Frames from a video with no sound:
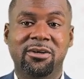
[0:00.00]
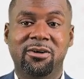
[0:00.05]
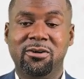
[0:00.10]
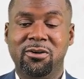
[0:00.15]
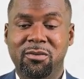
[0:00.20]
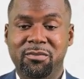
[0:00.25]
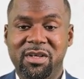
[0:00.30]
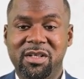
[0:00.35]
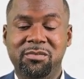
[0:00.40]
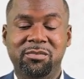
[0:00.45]

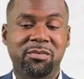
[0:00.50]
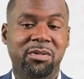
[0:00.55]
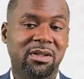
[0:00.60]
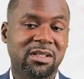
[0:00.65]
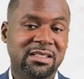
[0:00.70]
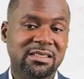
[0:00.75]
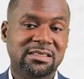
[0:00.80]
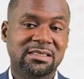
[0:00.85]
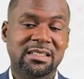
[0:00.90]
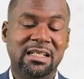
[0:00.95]
economic,
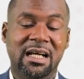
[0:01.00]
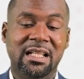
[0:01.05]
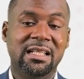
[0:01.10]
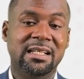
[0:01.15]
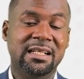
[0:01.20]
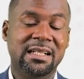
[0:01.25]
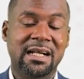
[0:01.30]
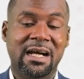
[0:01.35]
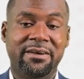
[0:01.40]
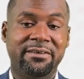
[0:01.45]
political,
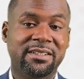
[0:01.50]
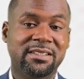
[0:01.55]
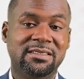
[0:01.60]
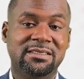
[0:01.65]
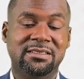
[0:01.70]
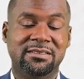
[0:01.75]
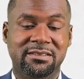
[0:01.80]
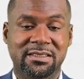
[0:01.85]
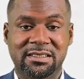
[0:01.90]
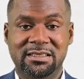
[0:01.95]
and
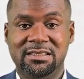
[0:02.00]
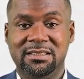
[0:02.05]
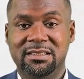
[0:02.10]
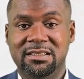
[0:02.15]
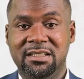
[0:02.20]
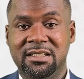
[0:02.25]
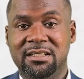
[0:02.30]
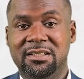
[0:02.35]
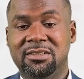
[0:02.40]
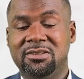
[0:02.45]
currency risk.
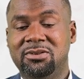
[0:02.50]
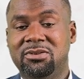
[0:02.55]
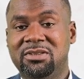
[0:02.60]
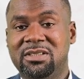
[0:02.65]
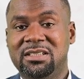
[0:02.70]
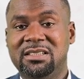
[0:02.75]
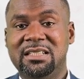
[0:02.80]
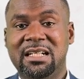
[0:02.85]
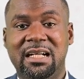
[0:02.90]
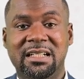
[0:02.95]
So
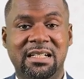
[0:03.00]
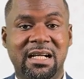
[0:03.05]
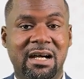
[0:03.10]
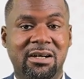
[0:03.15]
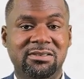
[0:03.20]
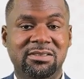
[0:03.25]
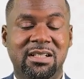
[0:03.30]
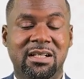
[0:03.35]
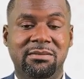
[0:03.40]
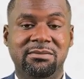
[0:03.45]
these are the
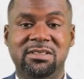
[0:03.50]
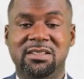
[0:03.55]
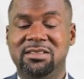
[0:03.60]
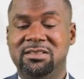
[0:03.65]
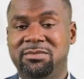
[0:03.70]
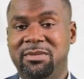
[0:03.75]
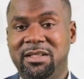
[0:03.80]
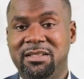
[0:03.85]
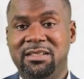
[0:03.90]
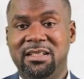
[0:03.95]
outcomes
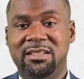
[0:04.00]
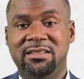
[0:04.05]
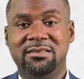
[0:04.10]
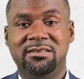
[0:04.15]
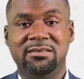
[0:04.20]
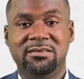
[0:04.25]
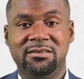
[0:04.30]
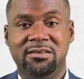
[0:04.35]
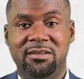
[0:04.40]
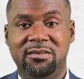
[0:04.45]
expected
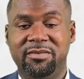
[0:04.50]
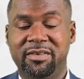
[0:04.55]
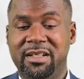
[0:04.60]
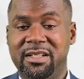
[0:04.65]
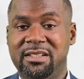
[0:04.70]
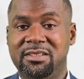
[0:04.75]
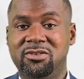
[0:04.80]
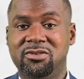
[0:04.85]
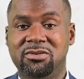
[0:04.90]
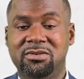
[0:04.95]
of
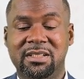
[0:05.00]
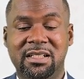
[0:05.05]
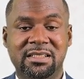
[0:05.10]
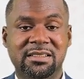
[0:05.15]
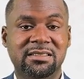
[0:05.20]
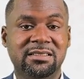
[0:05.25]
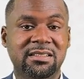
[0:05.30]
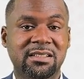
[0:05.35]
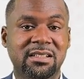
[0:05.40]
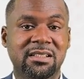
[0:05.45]
any
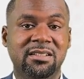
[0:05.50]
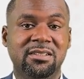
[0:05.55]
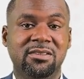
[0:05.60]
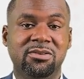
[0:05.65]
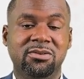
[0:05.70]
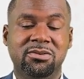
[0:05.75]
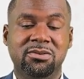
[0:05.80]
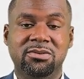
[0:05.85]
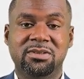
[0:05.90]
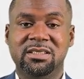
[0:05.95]
student
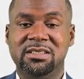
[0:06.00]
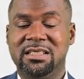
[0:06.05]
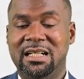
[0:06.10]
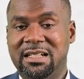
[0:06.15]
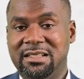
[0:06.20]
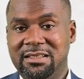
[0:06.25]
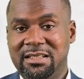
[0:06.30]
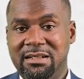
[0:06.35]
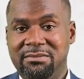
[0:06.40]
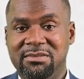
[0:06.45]
who is
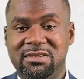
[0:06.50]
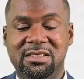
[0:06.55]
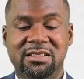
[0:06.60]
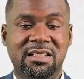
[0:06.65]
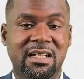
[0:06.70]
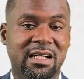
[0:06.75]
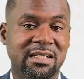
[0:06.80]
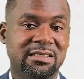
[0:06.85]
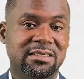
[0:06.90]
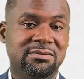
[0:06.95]

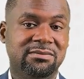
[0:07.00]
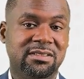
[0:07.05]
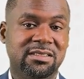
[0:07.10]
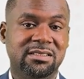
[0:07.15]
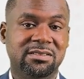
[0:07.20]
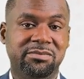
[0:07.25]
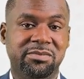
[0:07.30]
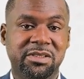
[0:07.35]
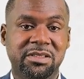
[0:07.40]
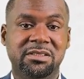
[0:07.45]
attempting
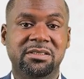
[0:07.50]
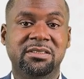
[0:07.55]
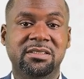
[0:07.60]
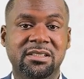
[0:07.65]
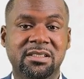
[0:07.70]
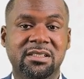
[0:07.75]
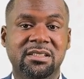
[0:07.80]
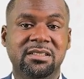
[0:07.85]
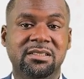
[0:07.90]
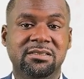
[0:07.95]
activity B. You
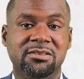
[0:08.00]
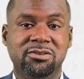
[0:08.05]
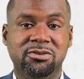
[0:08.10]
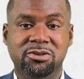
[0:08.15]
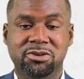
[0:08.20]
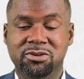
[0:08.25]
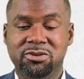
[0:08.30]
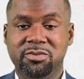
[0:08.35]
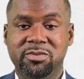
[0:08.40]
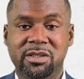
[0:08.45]

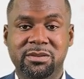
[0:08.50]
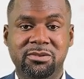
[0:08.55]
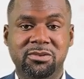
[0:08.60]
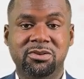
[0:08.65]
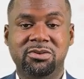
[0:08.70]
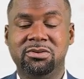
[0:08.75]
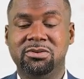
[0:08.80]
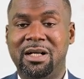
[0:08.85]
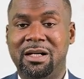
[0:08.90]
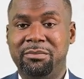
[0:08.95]
should be
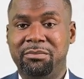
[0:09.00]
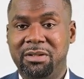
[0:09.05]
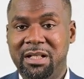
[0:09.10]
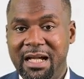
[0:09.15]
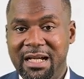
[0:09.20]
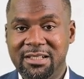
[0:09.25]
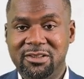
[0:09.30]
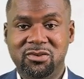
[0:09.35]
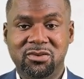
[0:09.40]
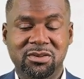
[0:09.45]
able to
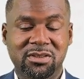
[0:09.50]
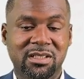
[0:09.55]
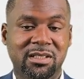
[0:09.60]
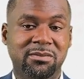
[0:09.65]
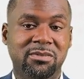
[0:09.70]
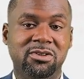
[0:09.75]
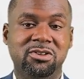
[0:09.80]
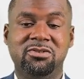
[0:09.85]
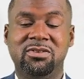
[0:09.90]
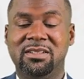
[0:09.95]
apply
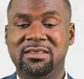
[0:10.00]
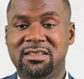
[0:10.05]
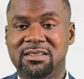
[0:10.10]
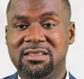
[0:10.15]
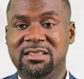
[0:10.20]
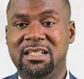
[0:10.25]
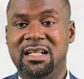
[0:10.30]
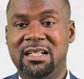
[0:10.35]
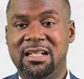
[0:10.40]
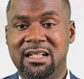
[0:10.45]
suitable
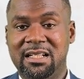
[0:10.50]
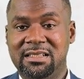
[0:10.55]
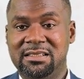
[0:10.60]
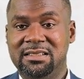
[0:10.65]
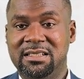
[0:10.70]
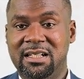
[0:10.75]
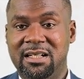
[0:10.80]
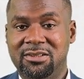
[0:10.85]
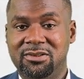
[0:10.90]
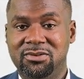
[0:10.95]
strategic
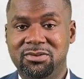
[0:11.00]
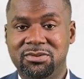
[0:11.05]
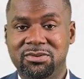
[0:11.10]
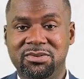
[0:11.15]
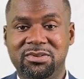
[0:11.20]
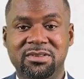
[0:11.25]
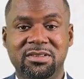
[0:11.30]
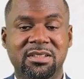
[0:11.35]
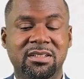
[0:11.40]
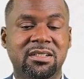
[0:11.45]
analytical
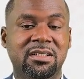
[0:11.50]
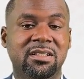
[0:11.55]
tools,